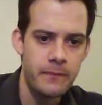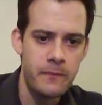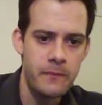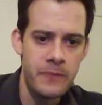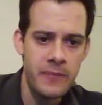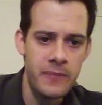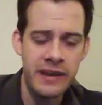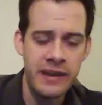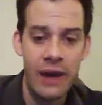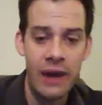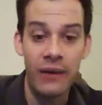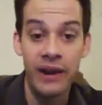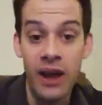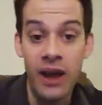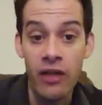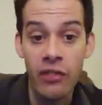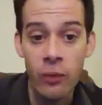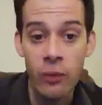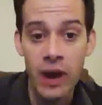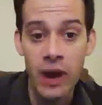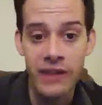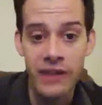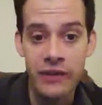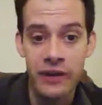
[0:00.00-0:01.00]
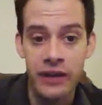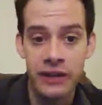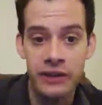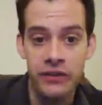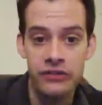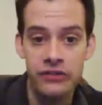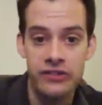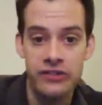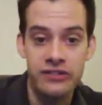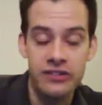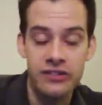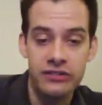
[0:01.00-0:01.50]
Now, another way that you can use
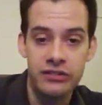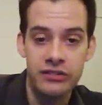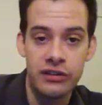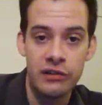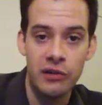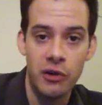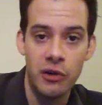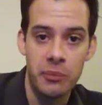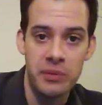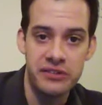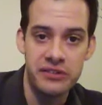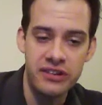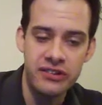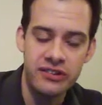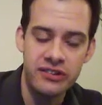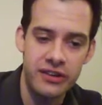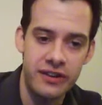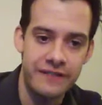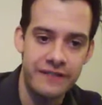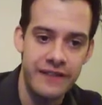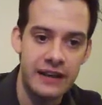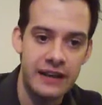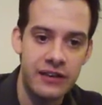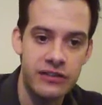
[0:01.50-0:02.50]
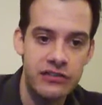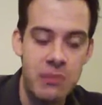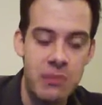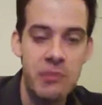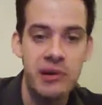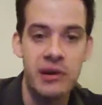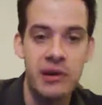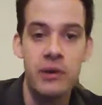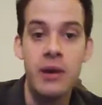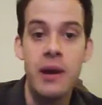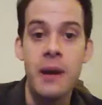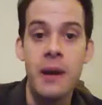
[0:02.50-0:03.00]
this serial position effect is to remember
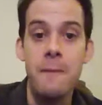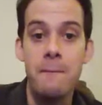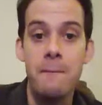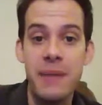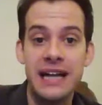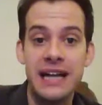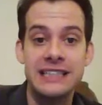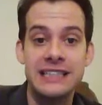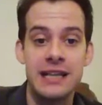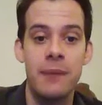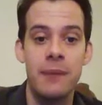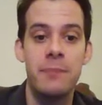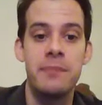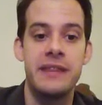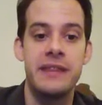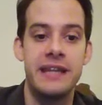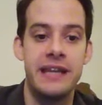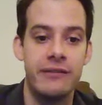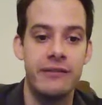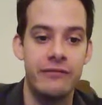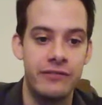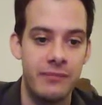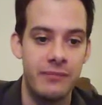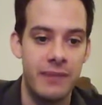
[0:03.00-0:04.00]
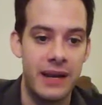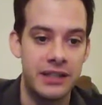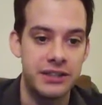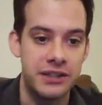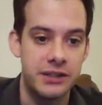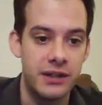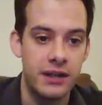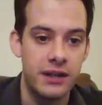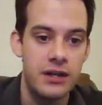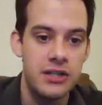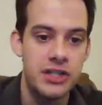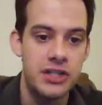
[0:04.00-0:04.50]
to mix up the information.
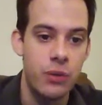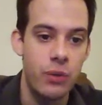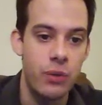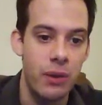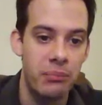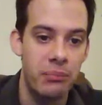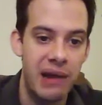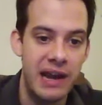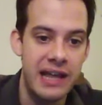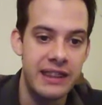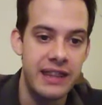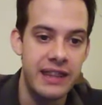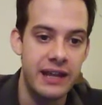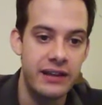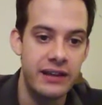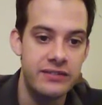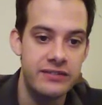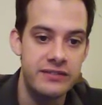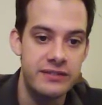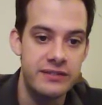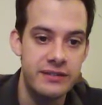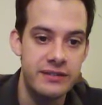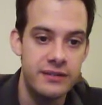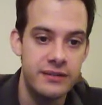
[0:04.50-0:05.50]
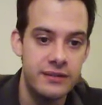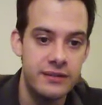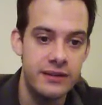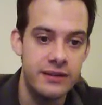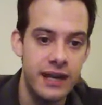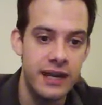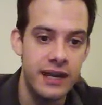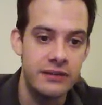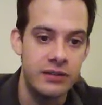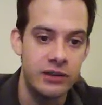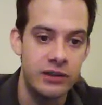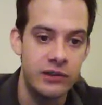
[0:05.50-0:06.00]
So you want to break things
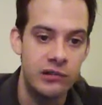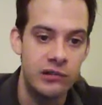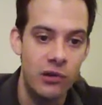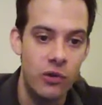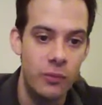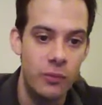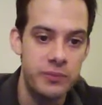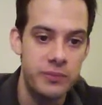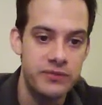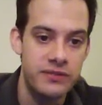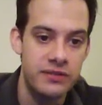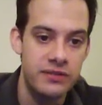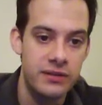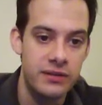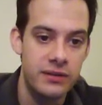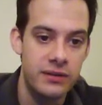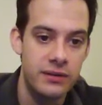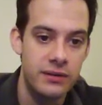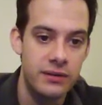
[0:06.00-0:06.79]
into groups,